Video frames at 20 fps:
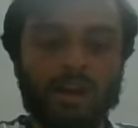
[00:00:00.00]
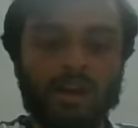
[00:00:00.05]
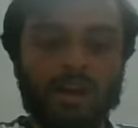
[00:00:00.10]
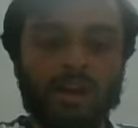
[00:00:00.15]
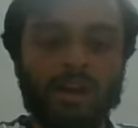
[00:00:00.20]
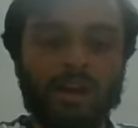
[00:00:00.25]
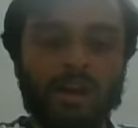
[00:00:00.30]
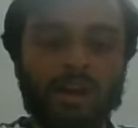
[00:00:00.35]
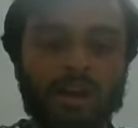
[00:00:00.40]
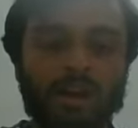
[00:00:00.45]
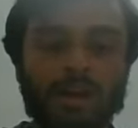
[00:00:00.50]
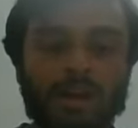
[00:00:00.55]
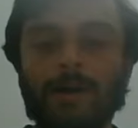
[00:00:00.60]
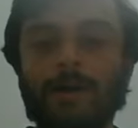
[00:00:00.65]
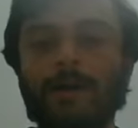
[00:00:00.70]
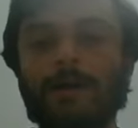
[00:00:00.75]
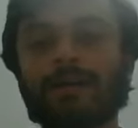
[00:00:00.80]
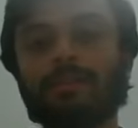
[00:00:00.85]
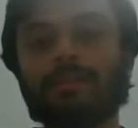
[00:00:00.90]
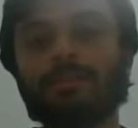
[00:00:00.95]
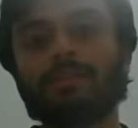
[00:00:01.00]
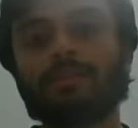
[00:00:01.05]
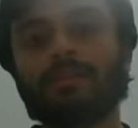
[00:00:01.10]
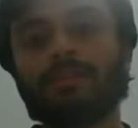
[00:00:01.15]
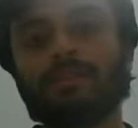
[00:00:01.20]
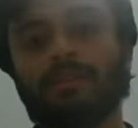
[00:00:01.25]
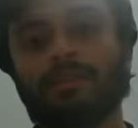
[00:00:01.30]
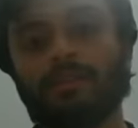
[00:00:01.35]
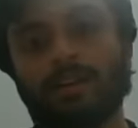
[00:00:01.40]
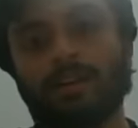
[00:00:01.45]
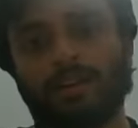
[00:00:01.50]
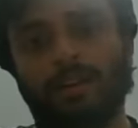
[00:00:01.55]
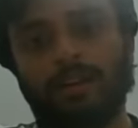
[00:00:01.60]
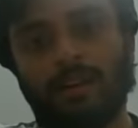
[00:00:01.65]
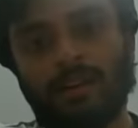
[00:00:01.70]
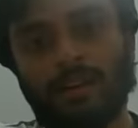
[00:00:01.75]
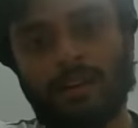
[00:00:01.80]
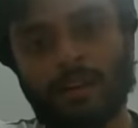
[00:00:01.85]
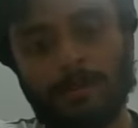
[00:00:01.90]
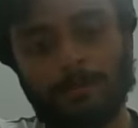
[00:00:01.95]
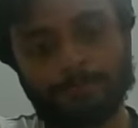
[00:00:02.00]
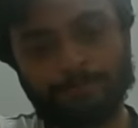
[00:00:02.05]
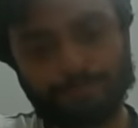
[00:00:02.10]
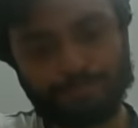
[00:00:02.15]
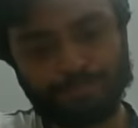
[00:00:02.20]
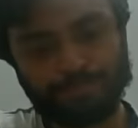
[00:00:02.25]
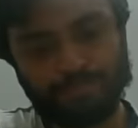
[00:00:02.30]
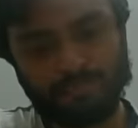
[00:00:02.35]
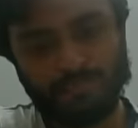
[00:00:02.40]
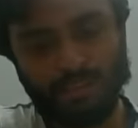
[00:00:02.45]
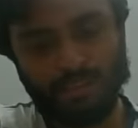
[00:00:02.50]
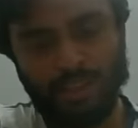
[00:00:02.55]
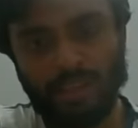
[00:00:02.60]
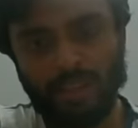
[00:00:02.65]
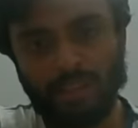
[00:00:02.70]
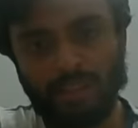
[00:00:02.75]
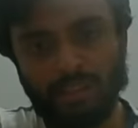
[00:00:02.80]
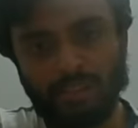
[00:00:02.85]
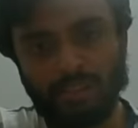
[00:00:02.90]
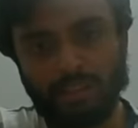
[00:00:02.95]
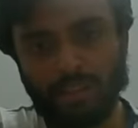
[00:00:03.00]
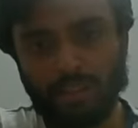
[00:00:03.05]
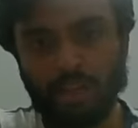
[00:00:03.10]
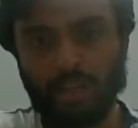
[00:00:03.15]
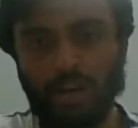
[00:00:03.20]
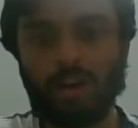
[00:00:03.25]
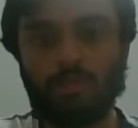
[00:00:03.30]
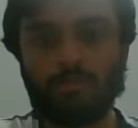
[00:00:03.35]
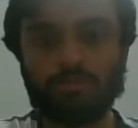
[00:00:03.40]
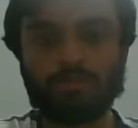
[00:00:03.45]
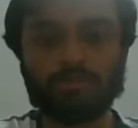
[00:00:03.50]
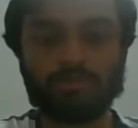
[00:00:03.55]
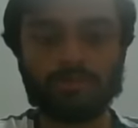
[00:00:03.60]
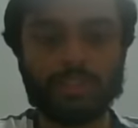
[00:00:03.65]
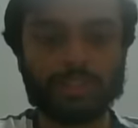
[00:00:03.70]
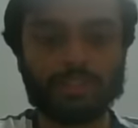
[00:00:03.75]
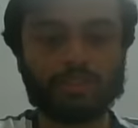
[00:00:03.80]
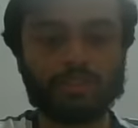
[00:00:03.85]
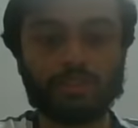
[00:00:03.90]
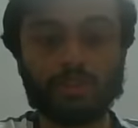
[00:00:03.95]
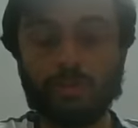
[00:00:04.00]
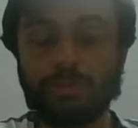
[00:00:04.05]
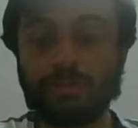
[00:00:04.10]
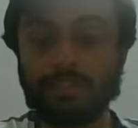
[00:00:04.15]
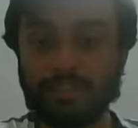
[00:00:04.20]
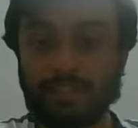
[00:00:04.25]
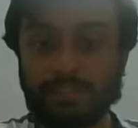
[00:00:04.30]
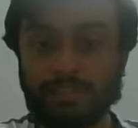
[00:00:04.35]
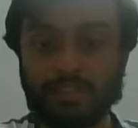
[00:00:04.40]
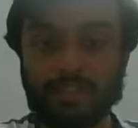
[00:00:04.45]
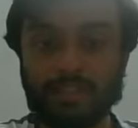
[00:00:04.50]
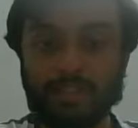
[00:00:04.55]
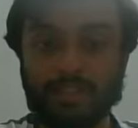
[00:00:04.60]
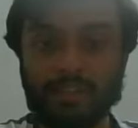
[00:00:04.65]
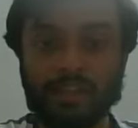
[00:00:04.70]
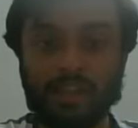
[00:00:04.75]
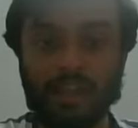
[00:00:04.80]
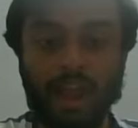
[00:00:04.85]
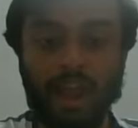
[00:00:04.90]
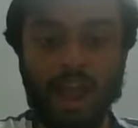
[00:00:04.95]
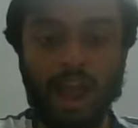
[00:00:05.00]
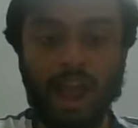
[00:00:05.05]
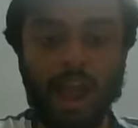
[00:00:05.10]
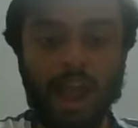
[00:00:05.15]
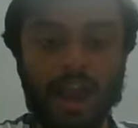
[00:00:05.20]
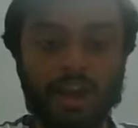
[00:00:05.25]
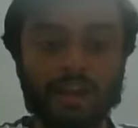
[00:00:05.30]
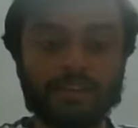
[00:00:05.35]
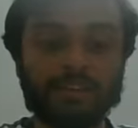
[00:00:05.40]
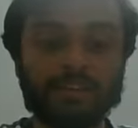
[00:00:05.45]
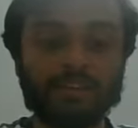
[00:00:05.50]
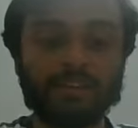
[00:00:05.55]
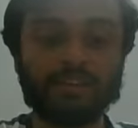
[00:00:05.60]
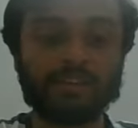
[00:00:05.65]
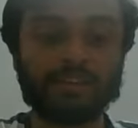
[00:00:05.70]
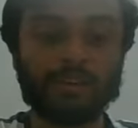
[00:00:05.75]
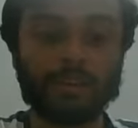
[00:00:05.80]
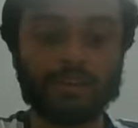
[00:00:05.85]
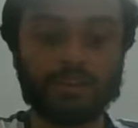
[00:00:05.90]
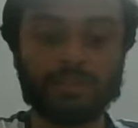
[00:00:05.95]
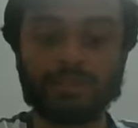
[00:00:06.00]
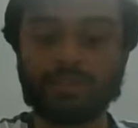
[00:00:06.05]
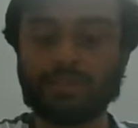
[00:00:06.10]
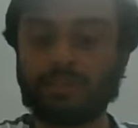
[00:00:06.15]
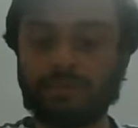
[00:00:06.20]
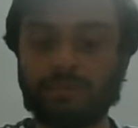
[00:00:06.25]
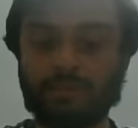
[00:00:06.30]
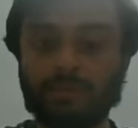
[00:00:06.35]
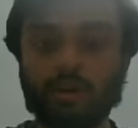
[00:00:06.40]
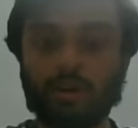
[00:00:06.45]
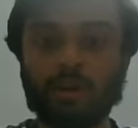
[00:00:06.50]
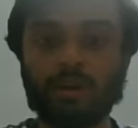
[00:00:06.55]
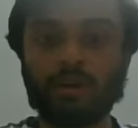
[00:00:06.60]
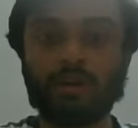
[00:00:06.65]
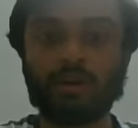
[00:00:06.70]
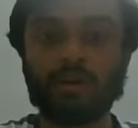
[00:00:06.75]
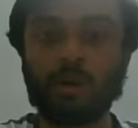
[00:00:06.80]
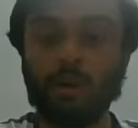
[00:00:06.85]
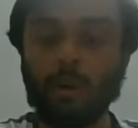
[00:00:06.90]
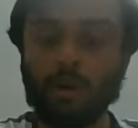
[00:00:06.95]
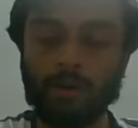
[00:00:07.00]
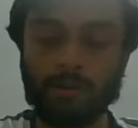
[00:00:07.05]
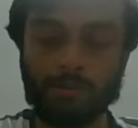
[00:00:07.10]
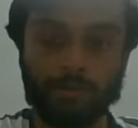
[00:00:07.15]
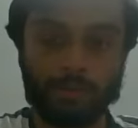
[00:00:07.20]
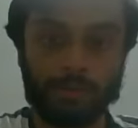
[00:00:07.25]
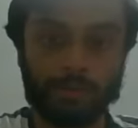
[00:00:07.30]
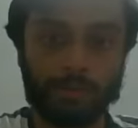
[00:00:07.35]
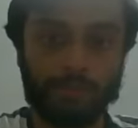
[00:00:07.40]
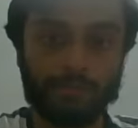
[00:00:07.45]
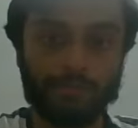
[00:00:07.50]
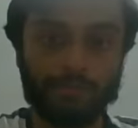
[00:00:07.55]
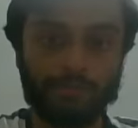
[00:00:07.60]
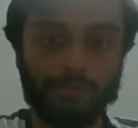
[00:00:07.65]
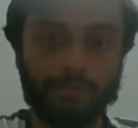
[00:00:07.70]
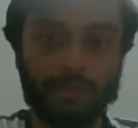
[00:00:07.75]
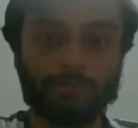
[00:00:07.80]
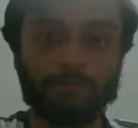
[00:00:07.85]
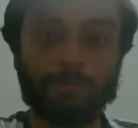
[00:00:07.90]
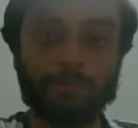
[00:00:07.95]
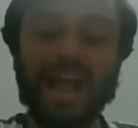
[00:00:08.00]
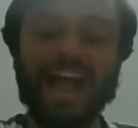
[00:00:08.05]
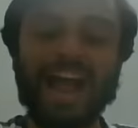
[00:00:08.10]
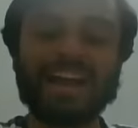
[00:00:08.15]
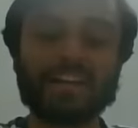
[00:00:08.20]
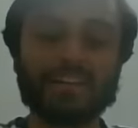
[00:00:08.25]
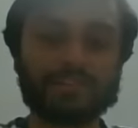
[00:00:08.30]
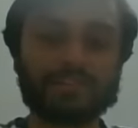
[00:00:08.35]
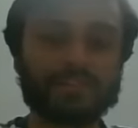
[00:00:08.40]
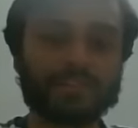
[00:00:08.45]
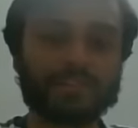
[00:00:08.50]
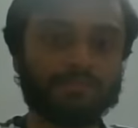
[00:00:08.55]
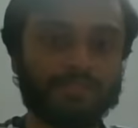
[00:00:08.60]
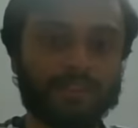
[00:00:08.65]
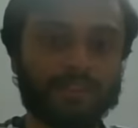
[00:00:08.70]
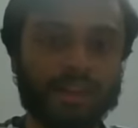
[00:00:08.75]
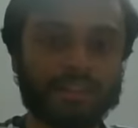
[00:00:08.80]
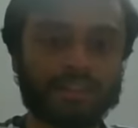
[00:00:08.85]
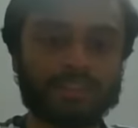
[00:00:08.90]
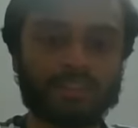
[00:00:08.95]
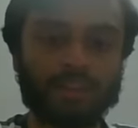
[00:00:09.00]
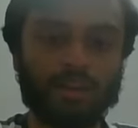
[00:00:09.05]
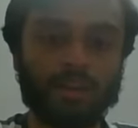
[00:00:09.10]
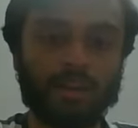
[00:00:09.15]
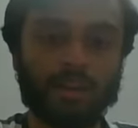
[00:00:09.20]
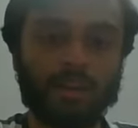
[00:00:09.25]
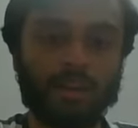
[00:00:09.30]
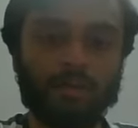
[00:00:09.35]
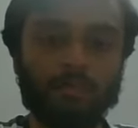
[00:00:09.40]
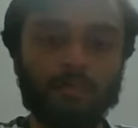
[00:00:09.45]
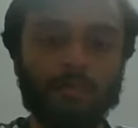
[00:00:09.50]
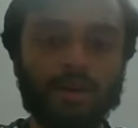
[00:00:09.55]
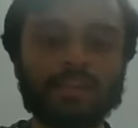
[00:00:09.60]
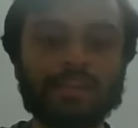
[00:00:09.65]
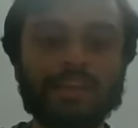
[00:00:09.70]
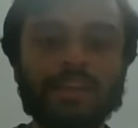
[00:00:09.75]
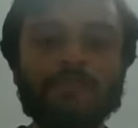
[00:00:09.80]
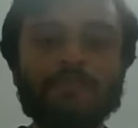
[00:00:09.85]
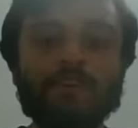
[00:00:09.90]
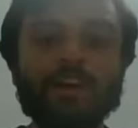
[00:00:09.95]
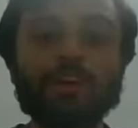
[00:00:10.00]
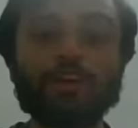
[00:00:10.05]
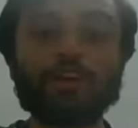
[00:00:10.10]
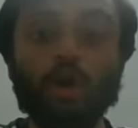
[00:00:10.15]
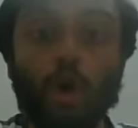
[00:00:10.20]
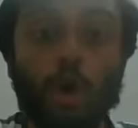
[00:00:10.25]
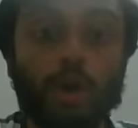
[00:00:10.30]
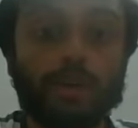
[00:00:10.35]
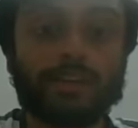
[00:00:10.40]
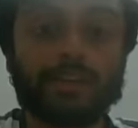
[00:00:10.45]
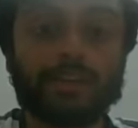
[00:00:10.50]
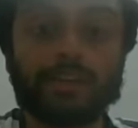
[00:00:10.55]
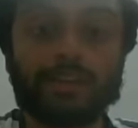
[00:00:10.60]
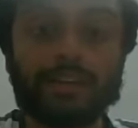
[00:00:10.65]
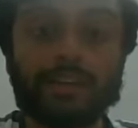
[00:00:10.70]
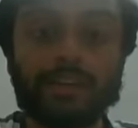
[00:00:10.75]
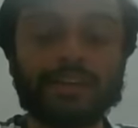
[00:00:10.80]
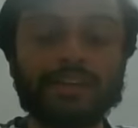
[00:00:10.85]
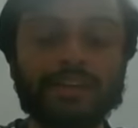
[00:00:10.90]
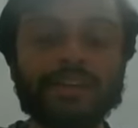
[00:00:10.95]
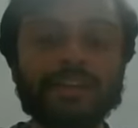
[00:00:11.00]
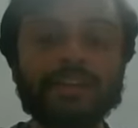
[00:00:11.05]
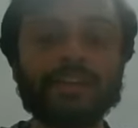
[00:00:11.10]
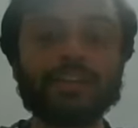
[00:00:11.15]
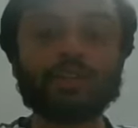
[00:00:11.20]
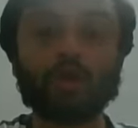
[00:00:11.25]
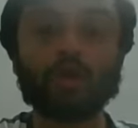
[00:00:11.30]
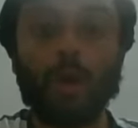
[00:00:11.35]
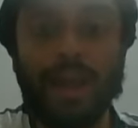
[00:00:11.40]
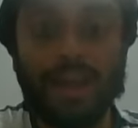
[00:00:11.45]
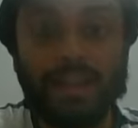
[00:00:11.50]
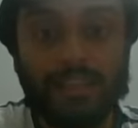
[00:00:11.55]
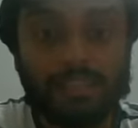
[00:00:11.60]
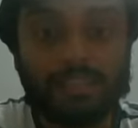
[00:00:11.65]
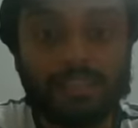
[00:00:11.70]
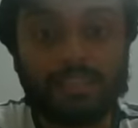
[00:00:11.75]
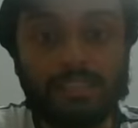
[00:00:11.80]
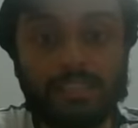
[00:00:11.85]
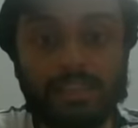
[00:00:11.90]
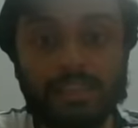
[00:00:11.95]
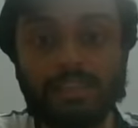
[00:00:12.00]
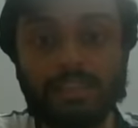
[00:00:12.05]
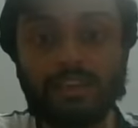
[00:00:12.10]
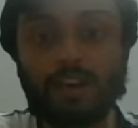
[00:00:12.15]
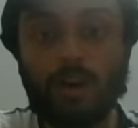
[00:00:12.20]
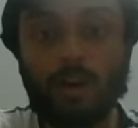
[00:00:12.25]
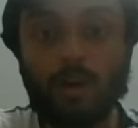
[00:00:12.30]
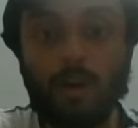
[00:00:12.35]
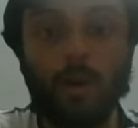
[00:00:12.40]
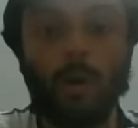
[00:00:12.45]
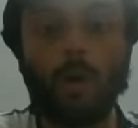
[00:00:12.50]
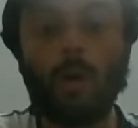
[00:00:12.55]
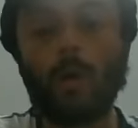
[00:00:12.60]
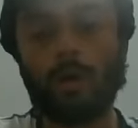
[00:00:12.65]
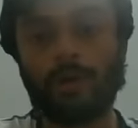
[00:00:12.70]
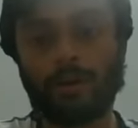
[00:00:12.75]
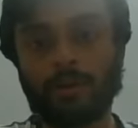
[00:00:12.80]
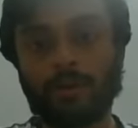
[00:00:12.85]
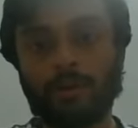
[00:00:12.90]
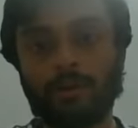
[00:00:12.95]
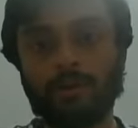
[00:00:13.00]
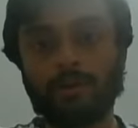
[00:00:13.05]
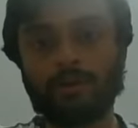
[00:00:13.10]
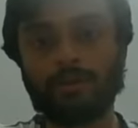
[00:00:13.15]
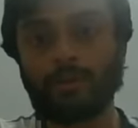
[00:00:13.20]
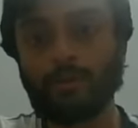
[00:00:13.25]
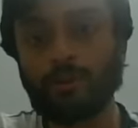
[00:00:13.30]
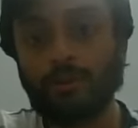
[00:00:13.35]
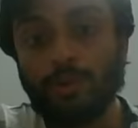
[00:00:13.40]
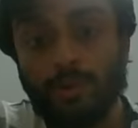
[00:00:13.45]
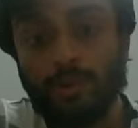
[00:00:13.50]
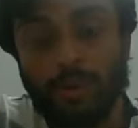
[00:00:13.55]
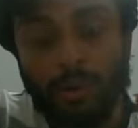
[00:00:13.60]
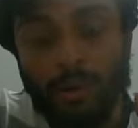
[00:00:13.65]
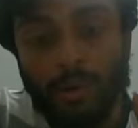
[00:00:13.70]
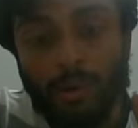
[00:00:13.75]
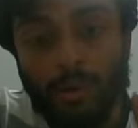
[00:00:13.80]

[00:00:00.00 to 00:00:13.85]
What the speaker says: uh, uh, the crown, that is Louis XVI, had requested for loan from bankers in France, but they were not ready to extend loan to